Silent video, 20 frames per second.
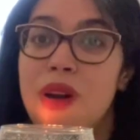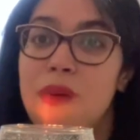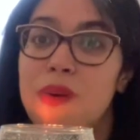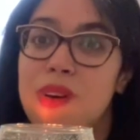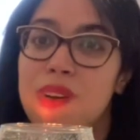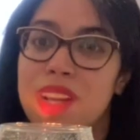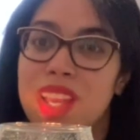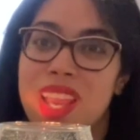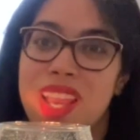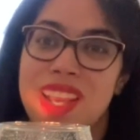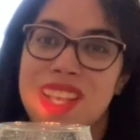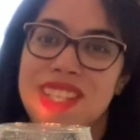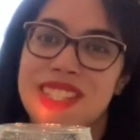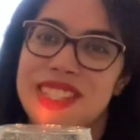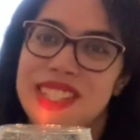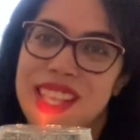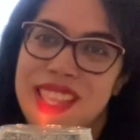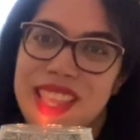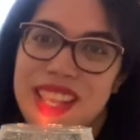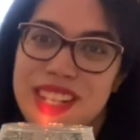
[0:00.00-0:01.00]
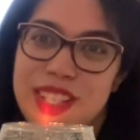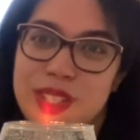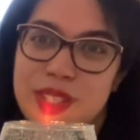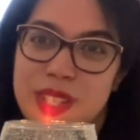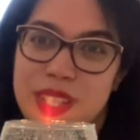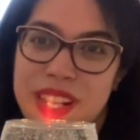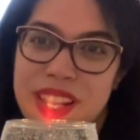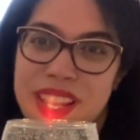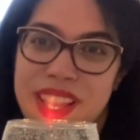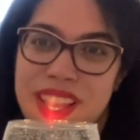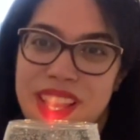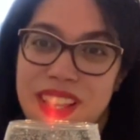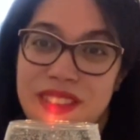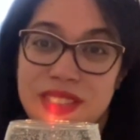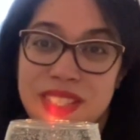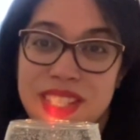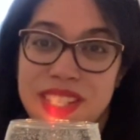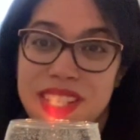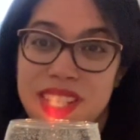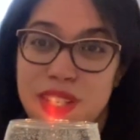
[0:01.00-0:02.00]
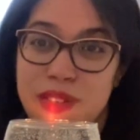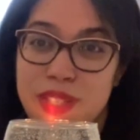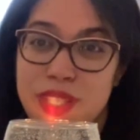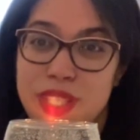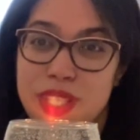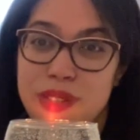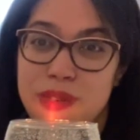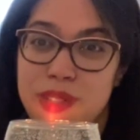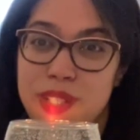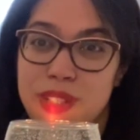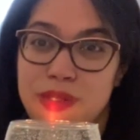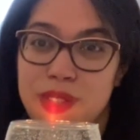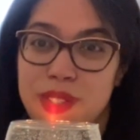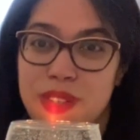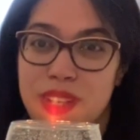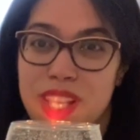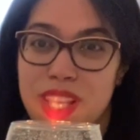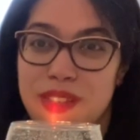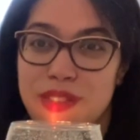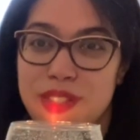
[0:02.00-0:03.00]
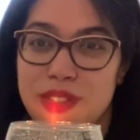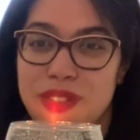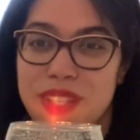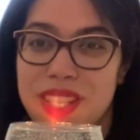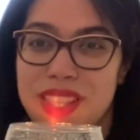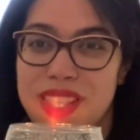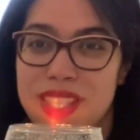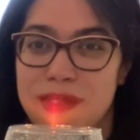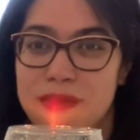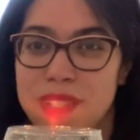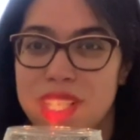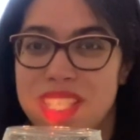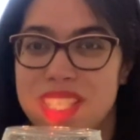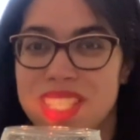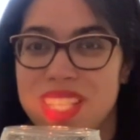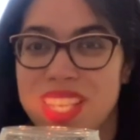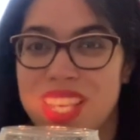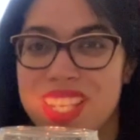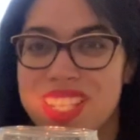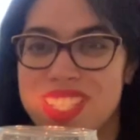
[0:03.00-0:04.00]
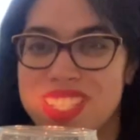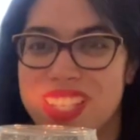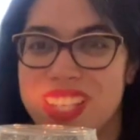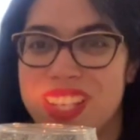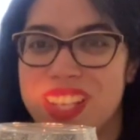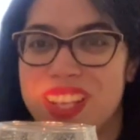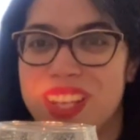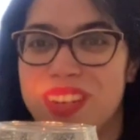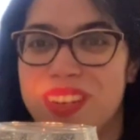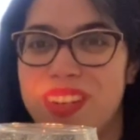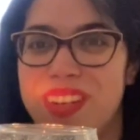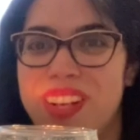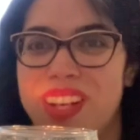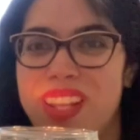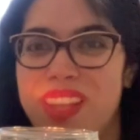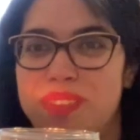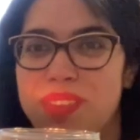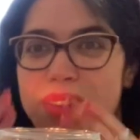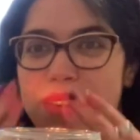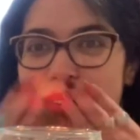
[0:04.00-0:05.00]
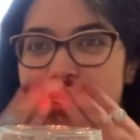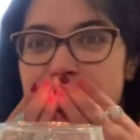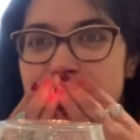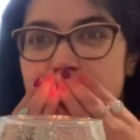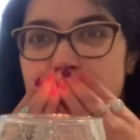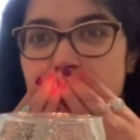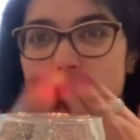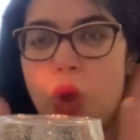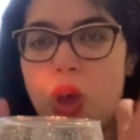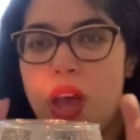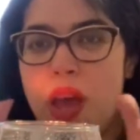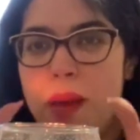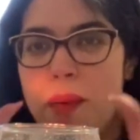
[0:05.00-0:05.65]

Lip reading: Well, guys, that is all that I have. Sending every single one of you love, strength, and blessing, guys. Take care. Love you all.